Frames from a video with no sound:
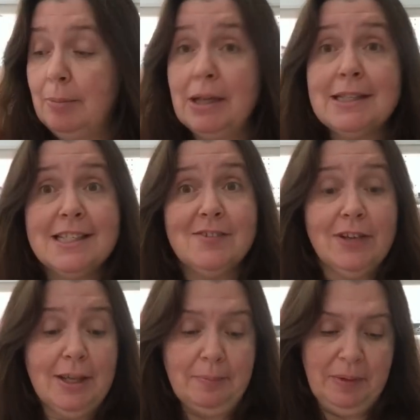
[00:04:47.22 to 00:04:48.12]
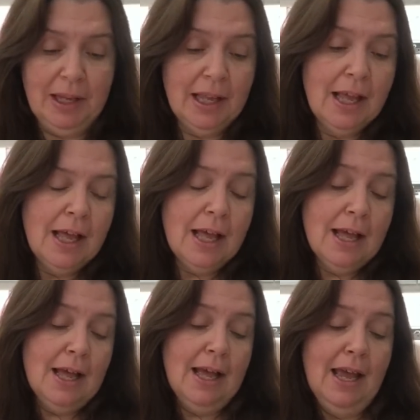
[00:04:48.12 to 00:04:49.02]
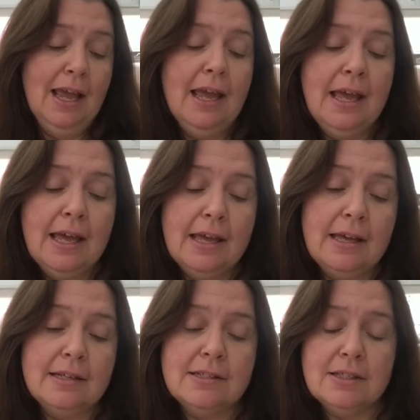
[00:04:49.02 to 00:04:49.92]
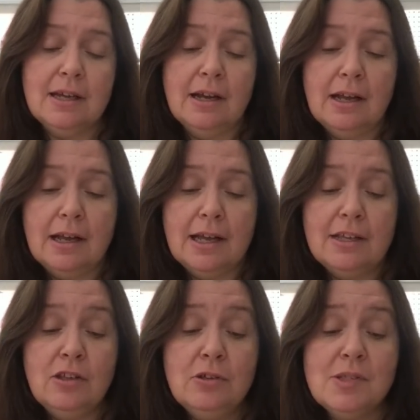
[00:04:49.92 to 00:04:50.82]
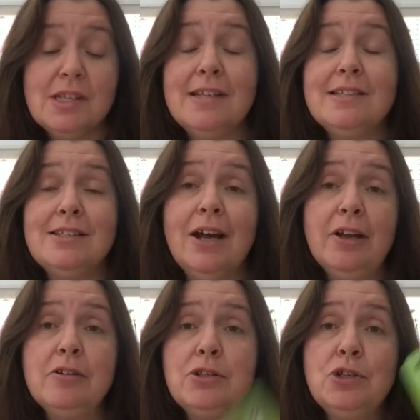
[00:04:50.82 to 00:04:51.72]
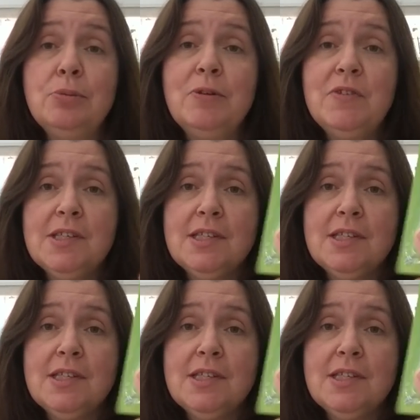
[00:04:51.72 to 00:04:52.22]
bought this for him. And I used an entire tube of this